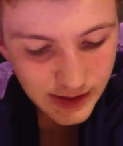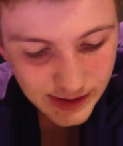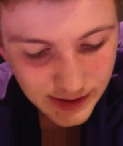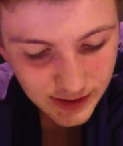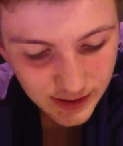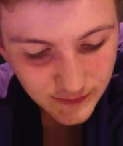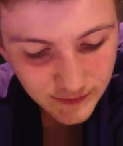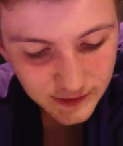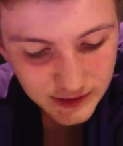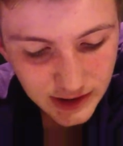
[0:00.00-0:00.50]

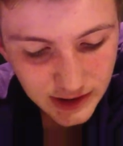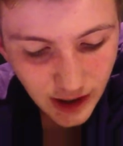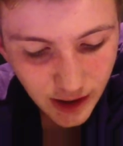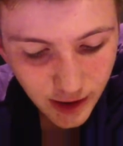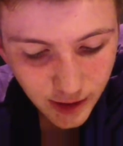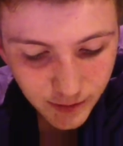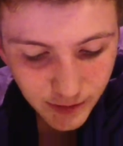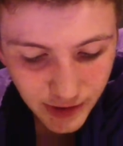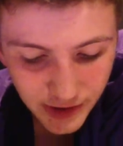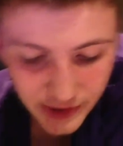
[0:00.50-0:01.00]
of
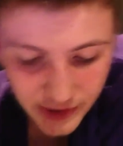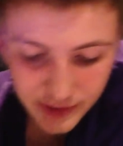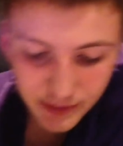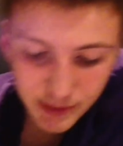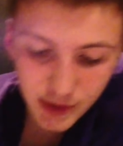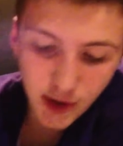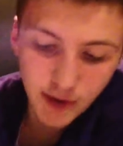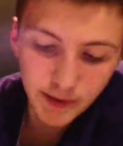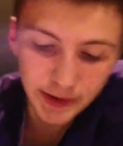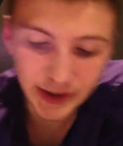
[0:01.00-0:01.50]
solid barium
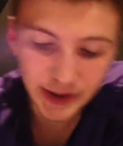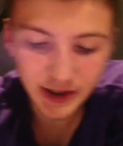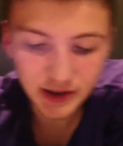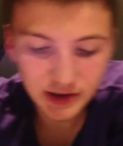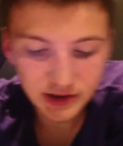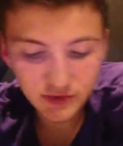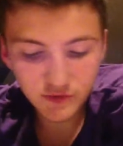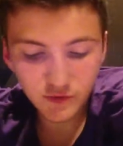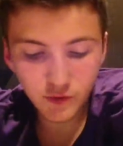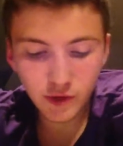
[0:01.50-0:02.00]
carbonate
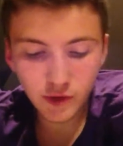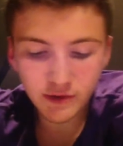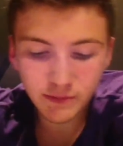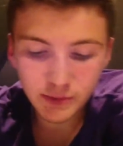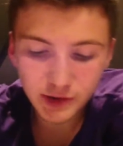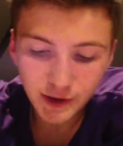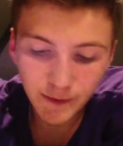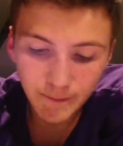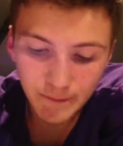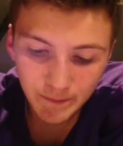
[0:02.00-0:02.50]
is
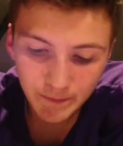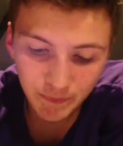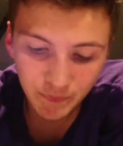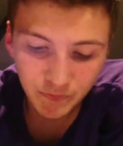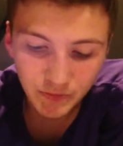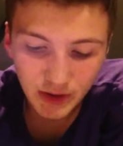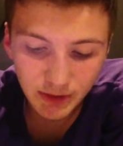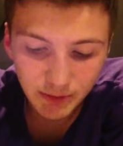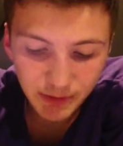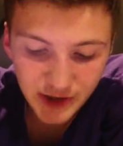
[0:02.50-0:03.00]
formed.
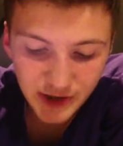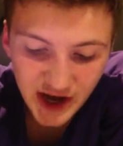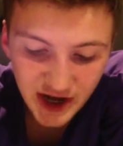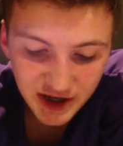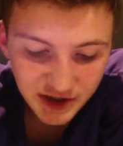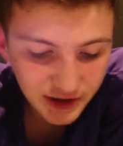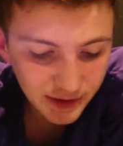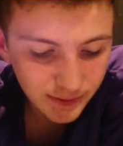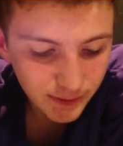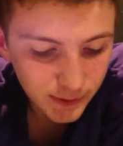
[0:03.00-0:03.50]

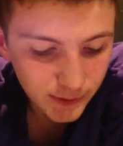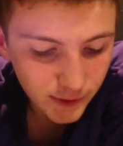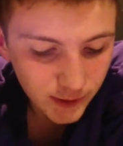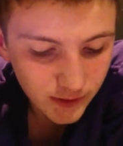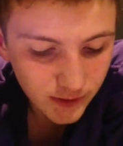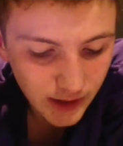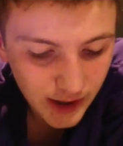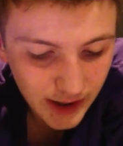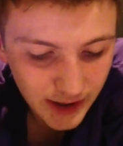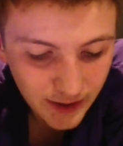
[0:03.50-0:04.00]
Potassium
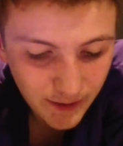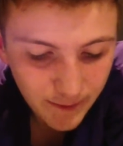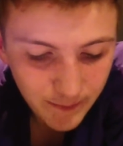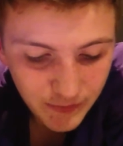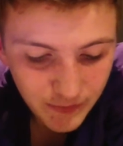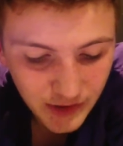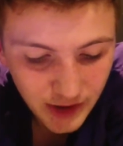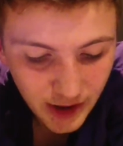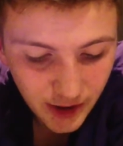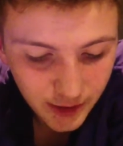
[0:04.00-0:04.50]
chloride,
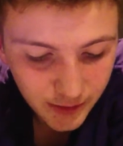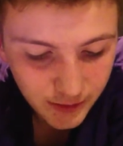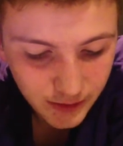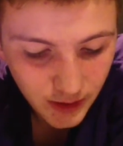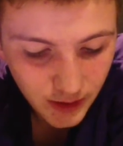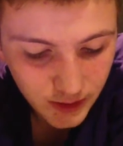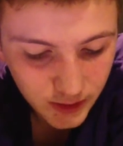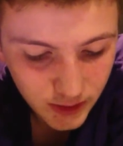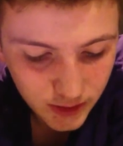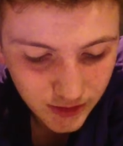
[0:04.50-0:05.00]
the other
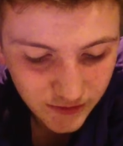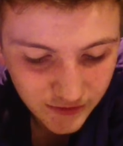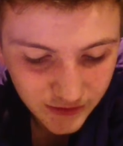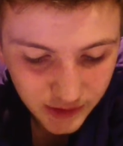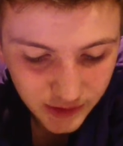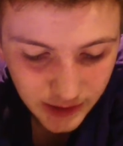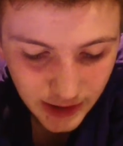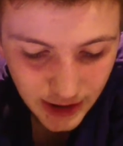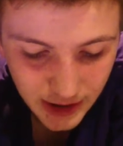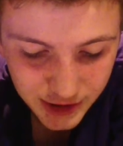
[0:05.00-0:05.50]
product of the
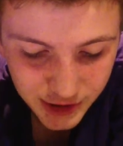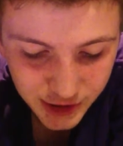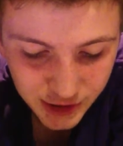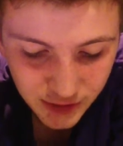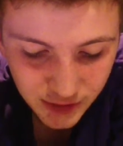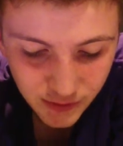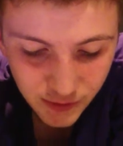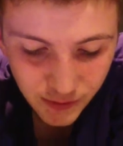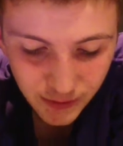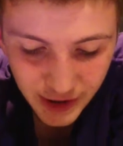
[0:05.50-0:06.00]

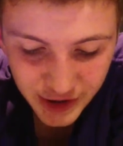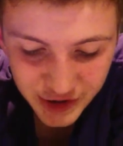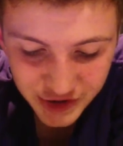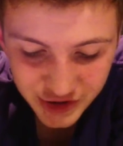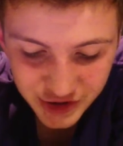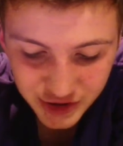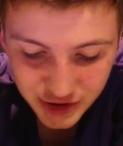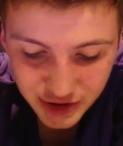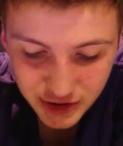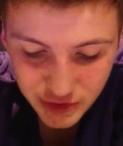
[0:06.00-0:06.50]
reaction, remains
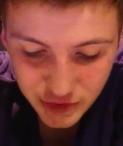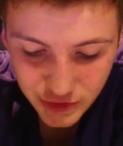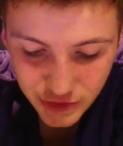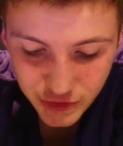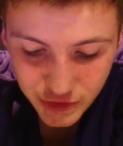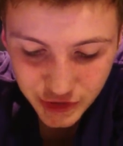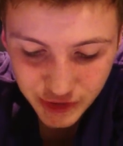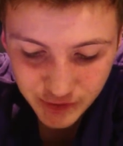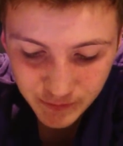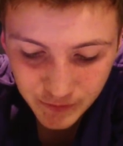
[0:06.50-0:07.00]
in
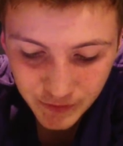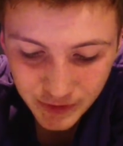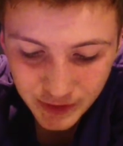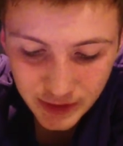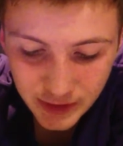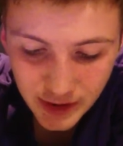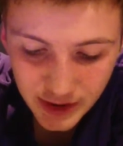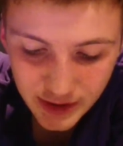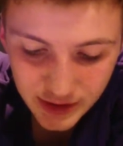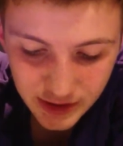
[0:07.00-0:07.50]
solution.
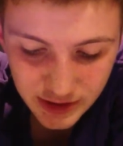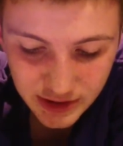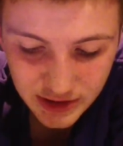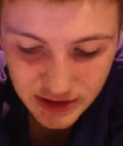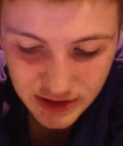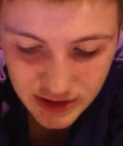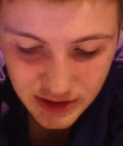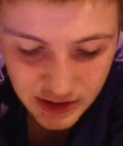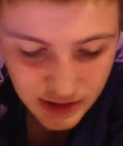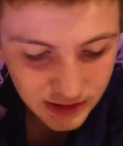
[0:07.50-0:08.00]
This
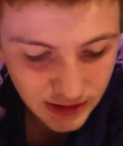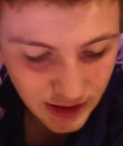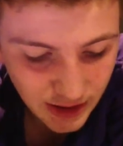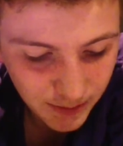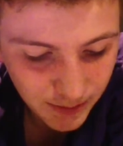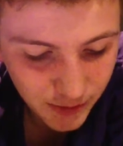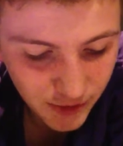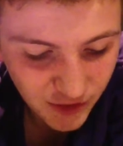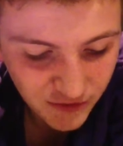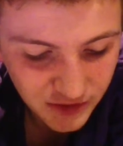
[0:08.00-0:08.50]
is an
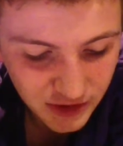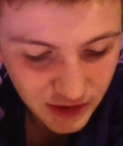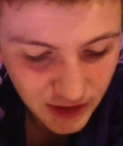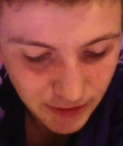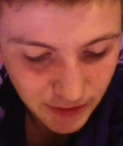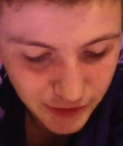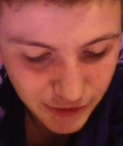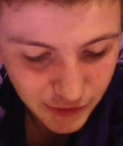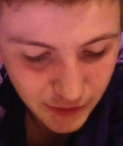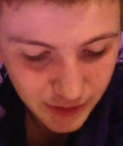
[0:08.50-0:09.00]
example of a
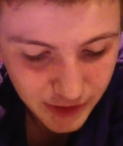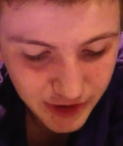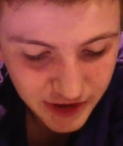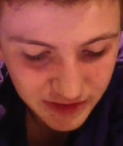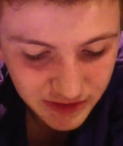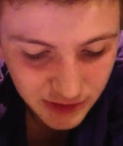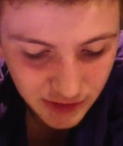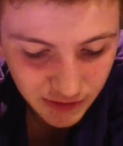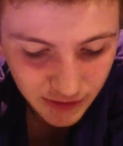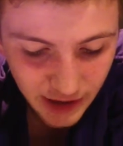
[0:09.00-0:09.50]
double
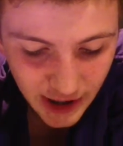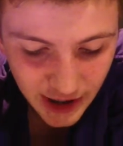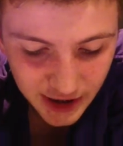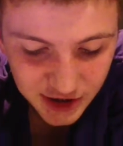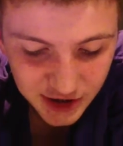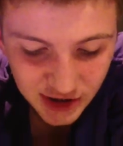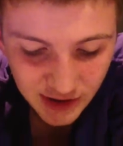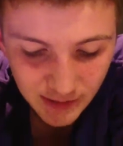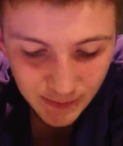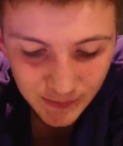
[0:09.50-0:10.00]
replacement
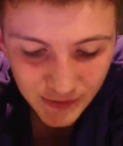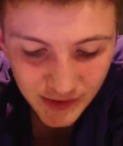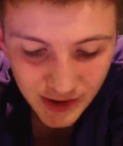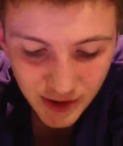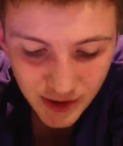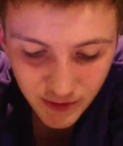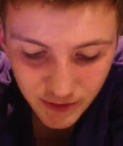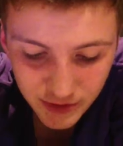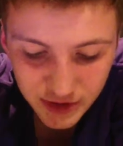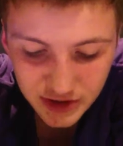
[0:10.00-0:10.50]
reaction,
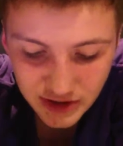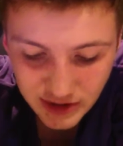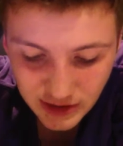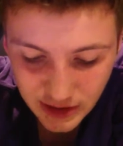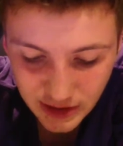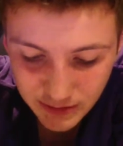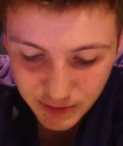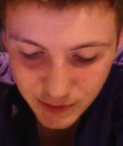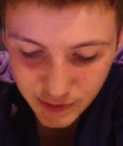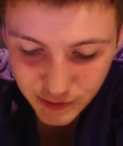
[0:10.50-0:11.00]
which is a
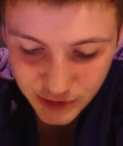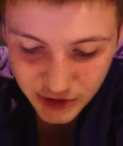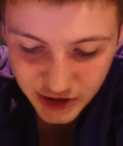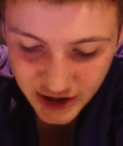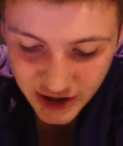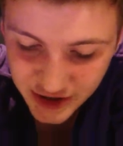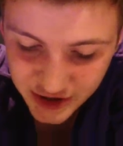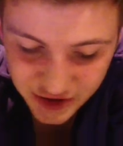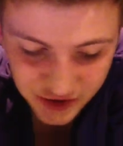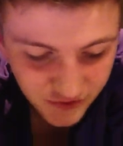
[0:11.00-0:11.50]
chemical
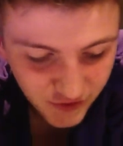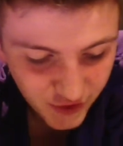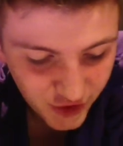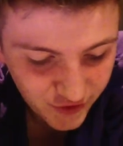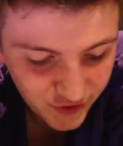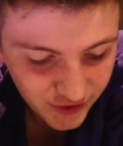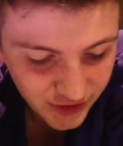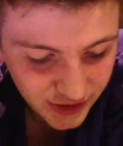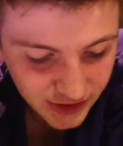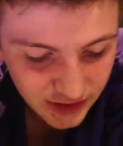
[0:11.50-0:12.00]
change
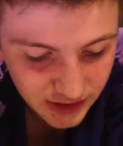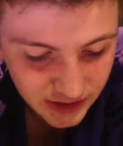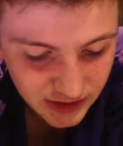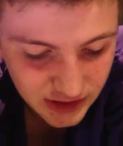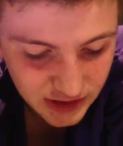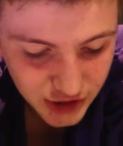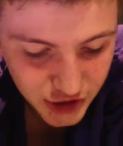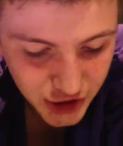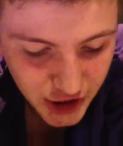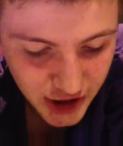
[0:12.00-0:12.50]
involving an
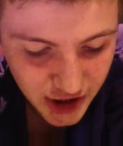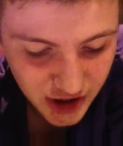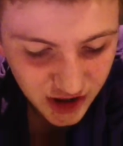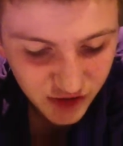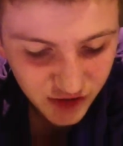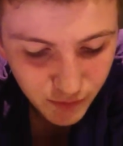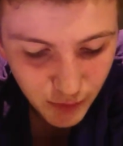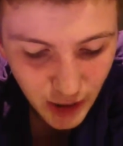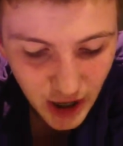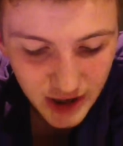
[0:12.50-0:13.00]
exchange
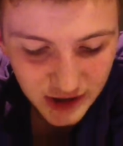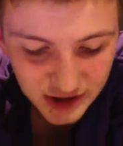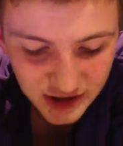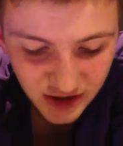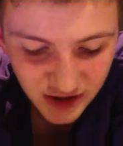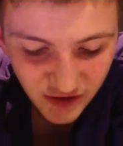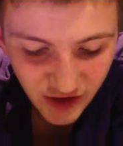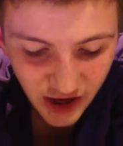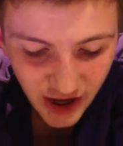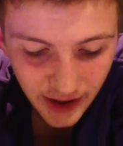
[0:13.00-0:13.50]
of
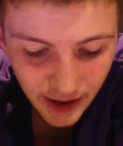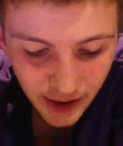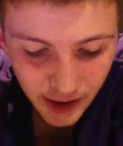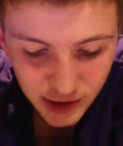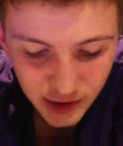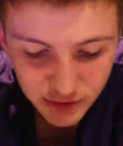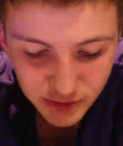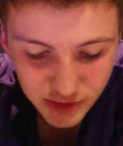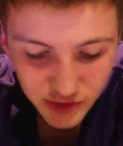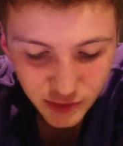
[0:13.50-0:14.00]
positive
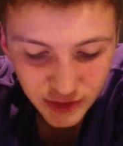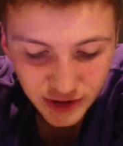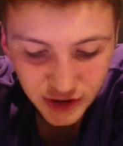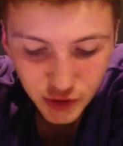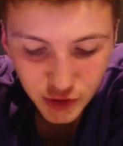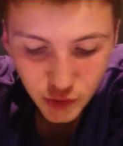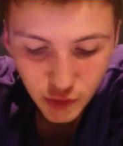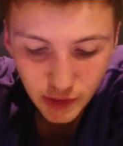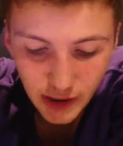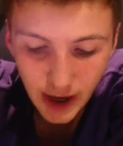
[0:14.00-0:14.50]
ions between
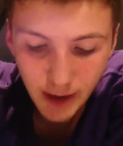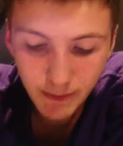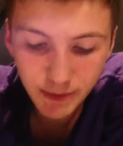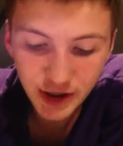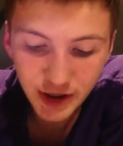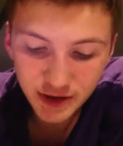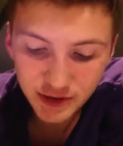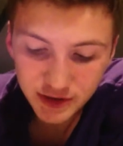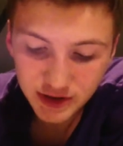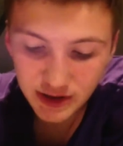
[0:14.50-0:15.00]
two
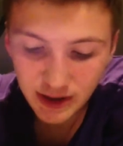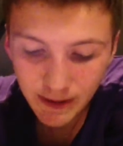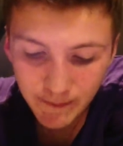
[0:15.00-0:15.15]
compounds.